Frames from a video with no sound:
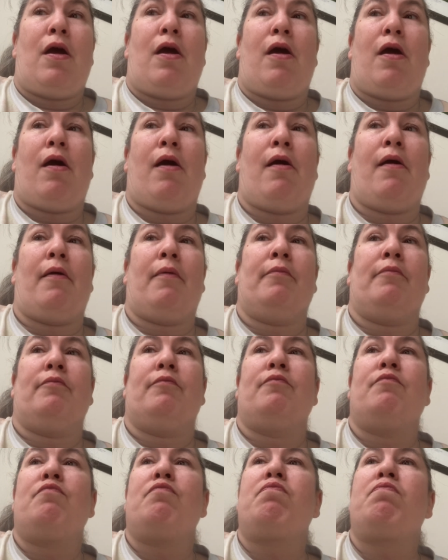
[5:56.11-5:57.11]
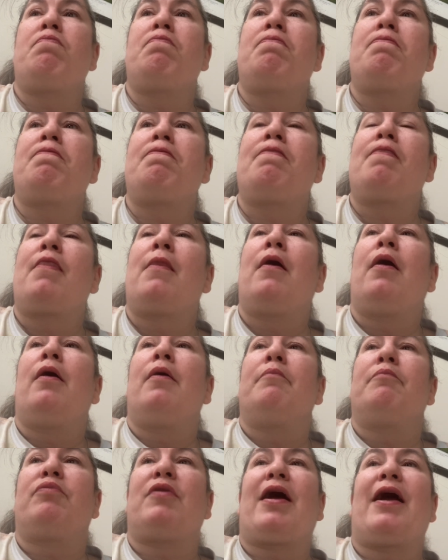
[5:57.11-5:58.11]
Black
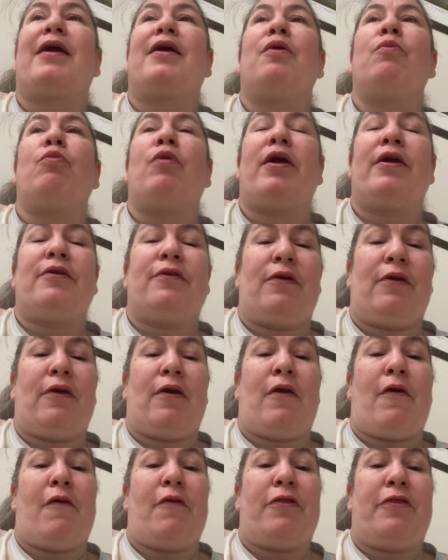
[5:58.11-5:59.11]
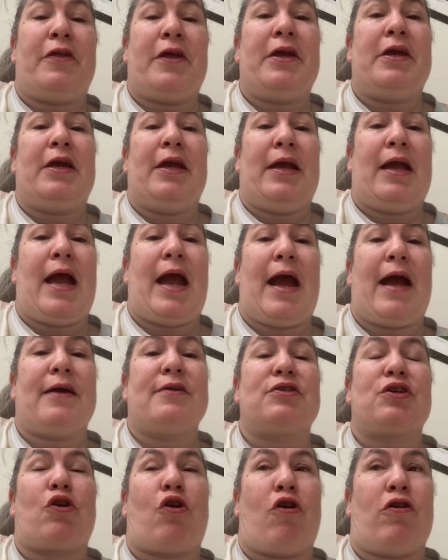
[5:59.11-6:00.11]
and white thinking
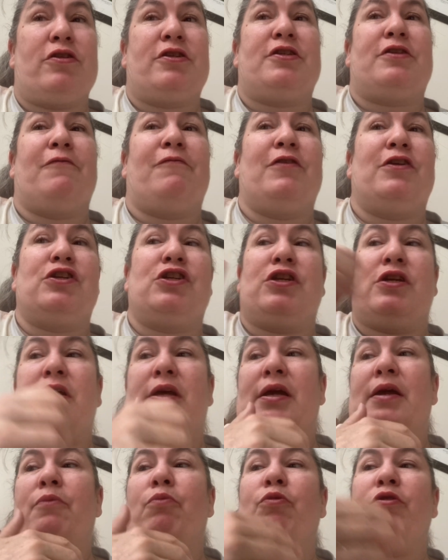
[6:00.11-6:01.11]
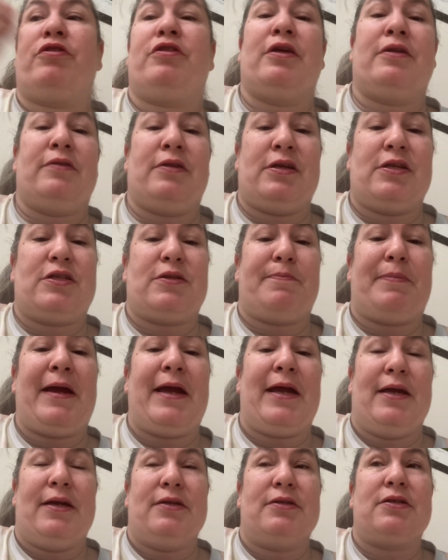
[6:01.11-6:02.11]
has caused division within this
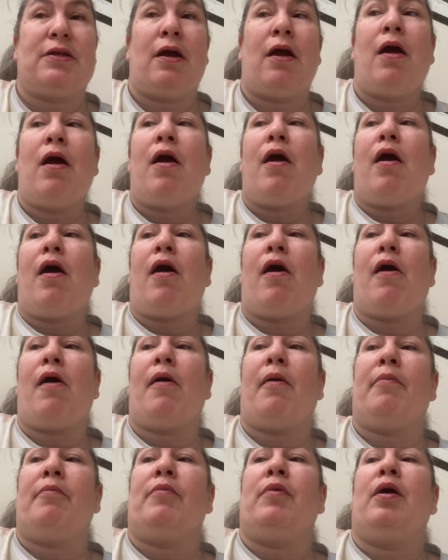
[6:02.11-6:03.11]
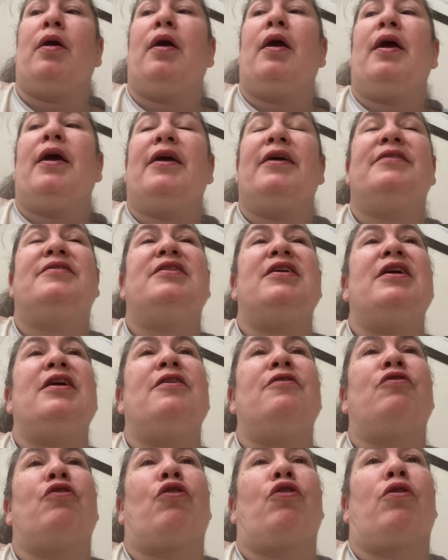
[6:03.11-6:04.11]
space. It's
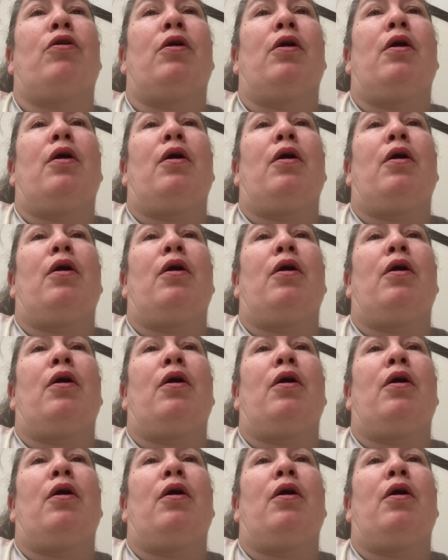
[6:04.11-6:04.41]
either